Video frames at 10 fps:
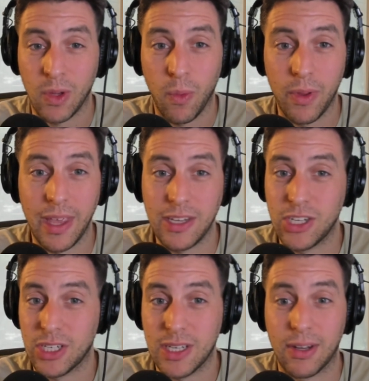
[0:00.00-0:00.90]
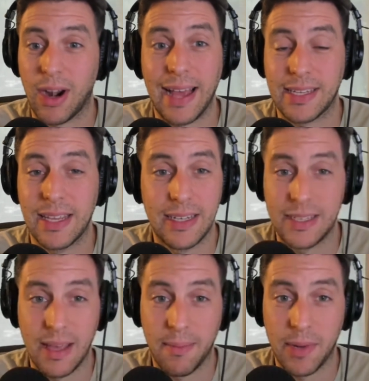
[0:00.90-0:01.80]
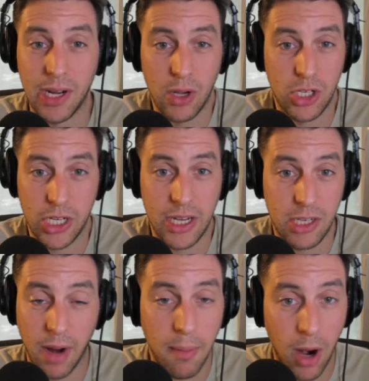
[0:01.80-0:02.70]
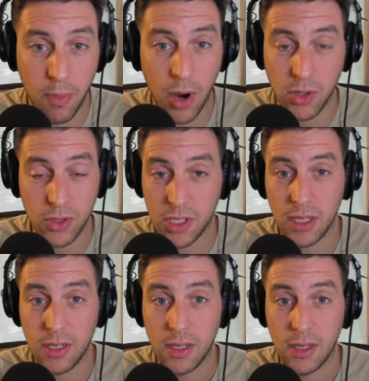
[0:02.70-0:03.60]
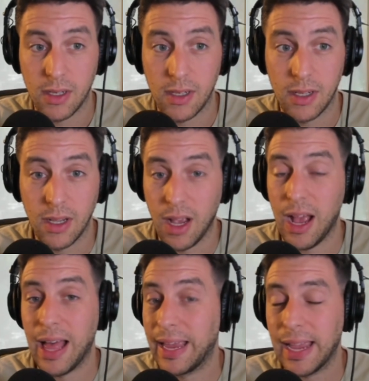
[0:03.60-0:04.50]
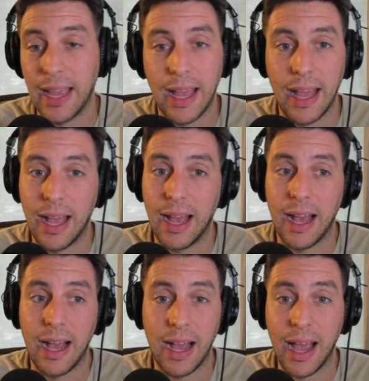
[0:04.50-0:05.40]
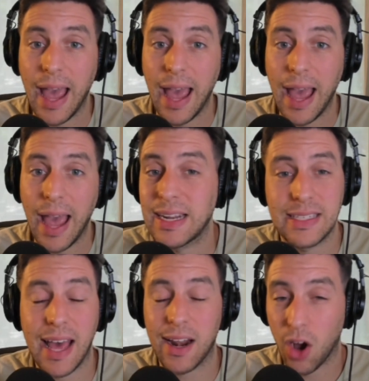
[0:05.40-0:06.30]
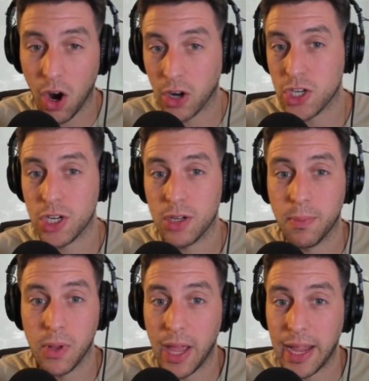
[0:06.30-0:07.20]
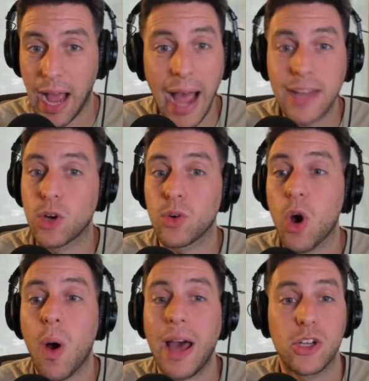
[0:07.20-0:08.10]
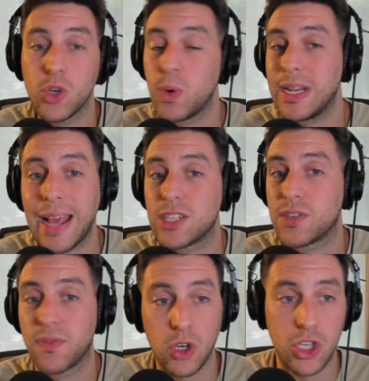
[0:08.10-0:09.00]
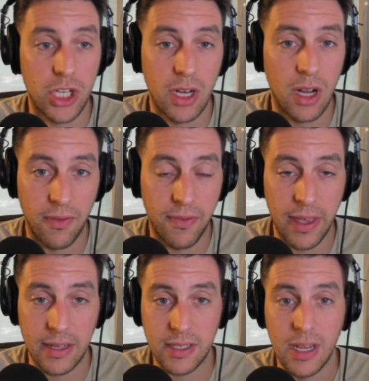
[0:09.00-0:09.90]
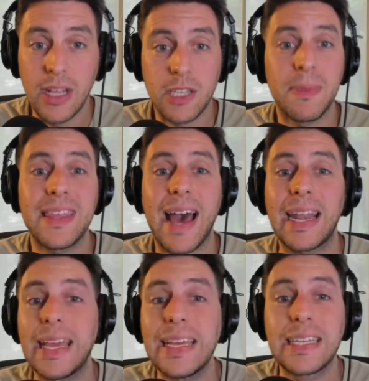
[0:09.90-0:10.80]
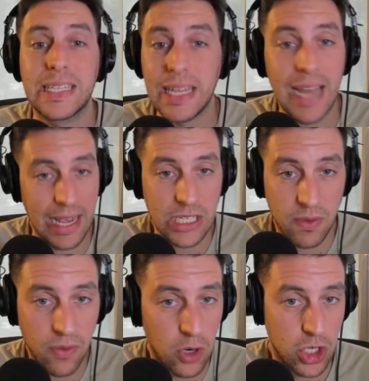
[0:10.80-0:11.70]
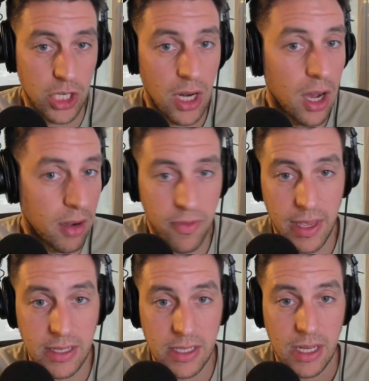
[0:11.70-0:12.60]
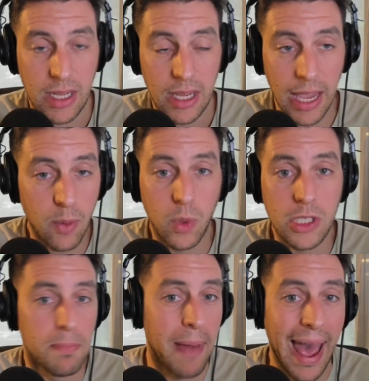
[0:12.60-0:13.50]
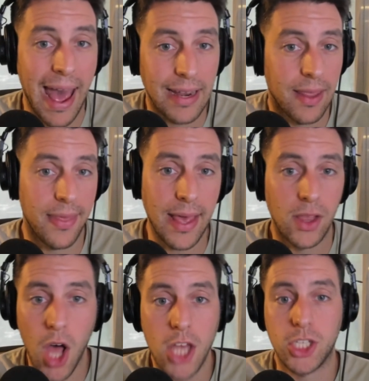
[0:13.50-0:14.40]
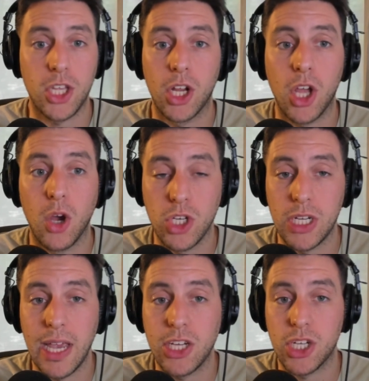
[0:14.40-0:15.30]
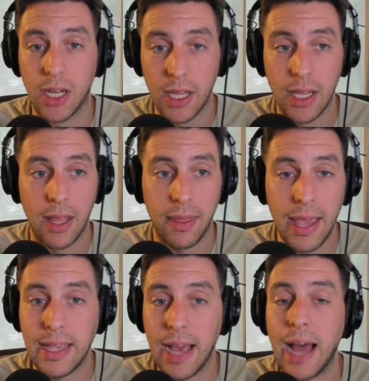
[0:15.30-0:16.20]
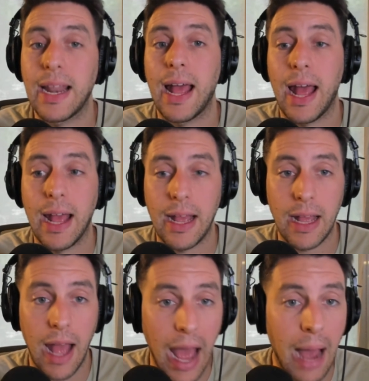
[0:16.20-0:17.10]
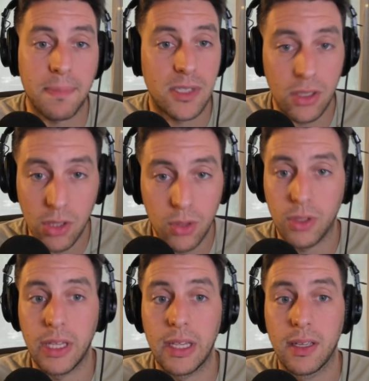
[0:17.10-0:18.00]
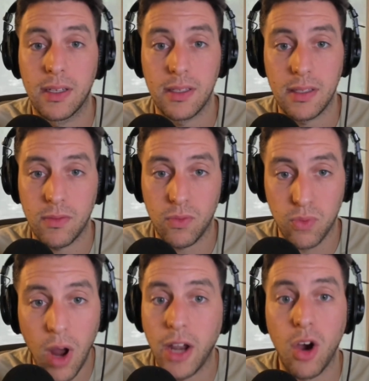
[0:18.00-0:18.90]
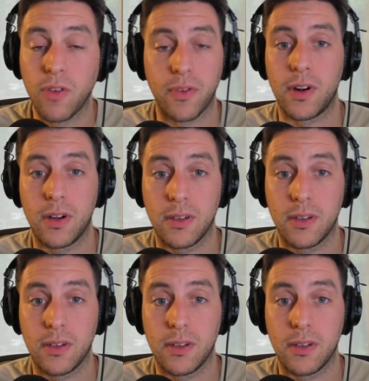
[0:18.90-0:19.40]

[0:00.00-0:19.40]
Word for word: when they just got their ass handed to them in a negotiation by Mark Bartelstein. Like, I hate that it's that harsh, but like, I don't know how to do a nice version of this. To me, that is the nice version of this. It was bad. They lost the negotiation. They got absolutely run over.